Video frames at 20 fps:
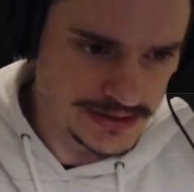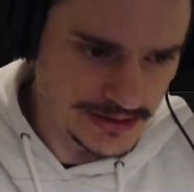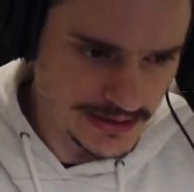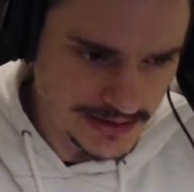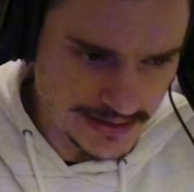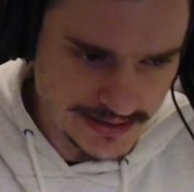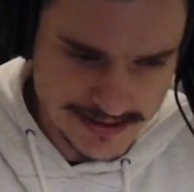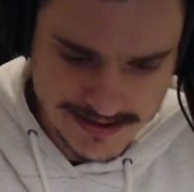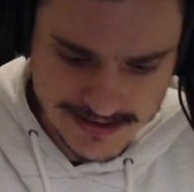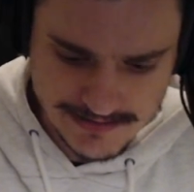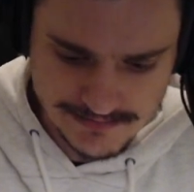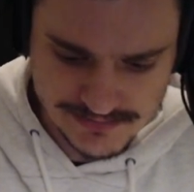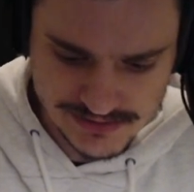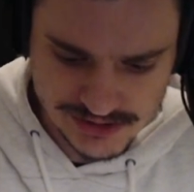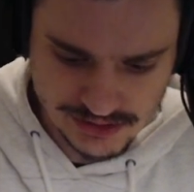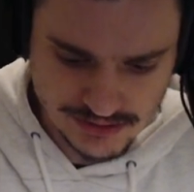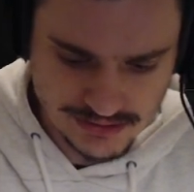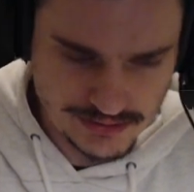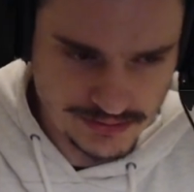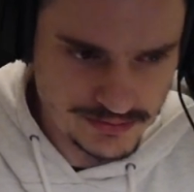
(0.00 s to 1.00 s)

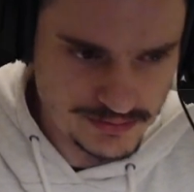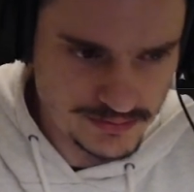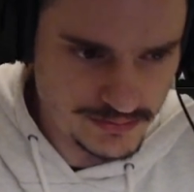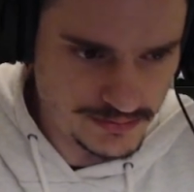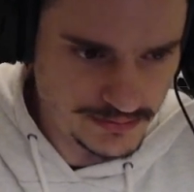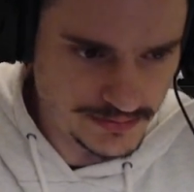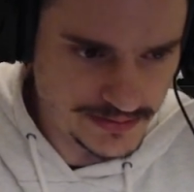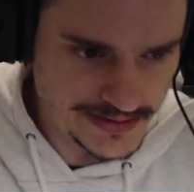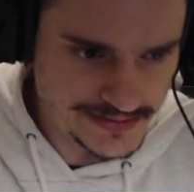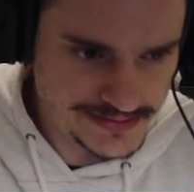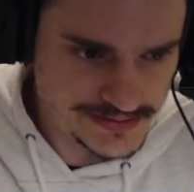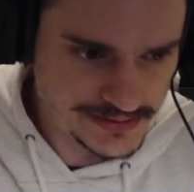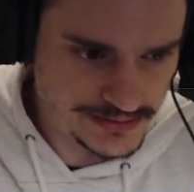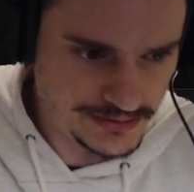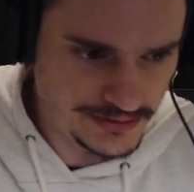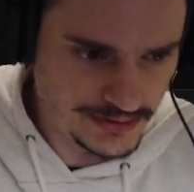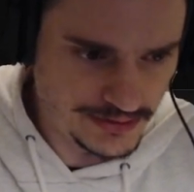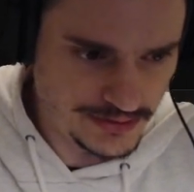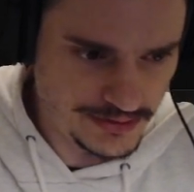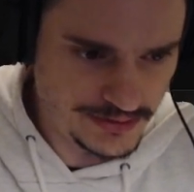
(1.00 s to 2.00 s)
So let's
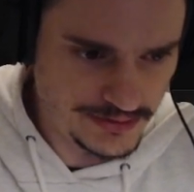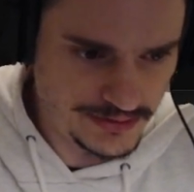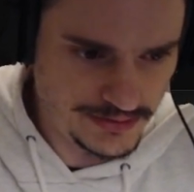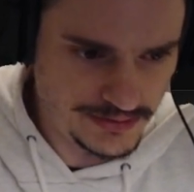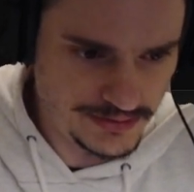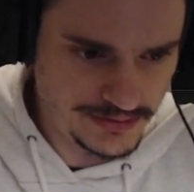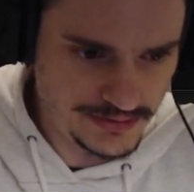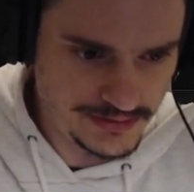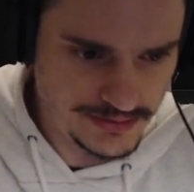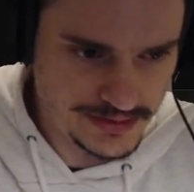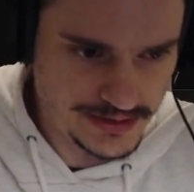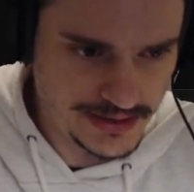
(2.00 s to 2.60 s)
go